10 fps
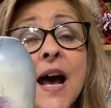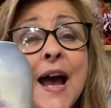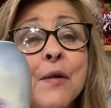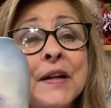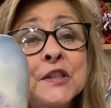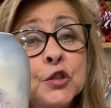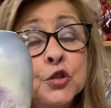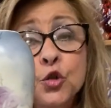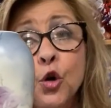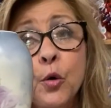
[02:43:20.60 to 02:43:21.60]
I went to
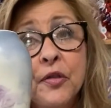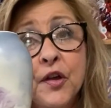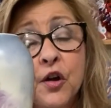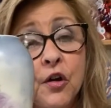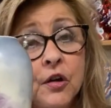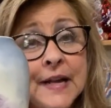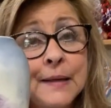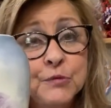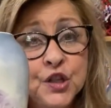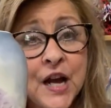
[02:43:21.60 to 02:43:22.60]
school with a girl
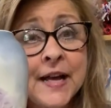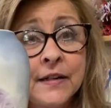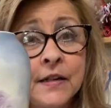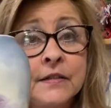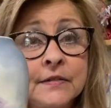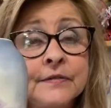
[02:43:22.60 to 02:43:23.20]
named Jana.